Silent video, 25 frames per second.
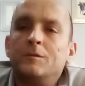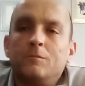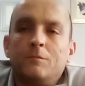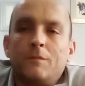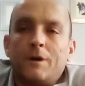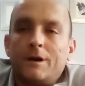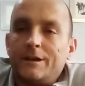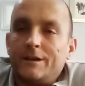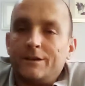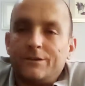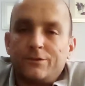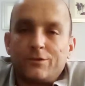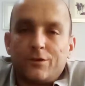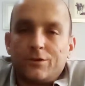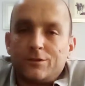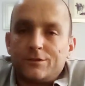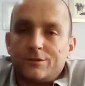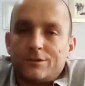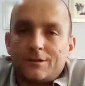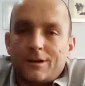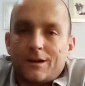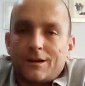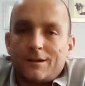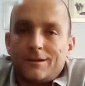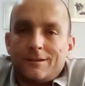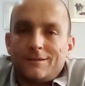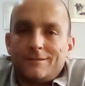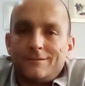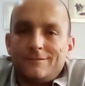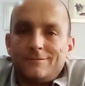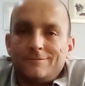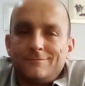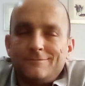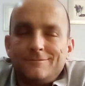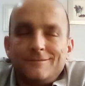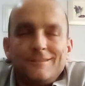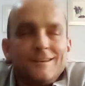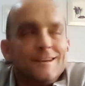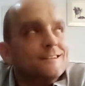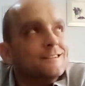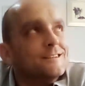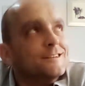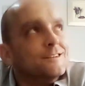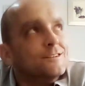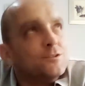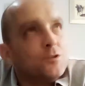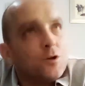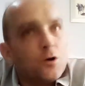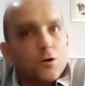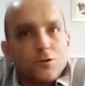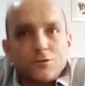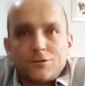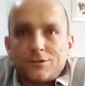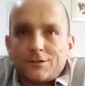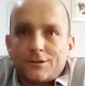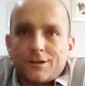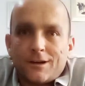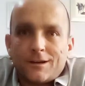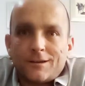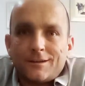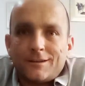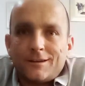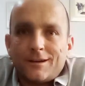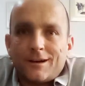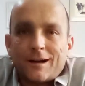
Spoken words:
Mate, it's hot today. It is hot today.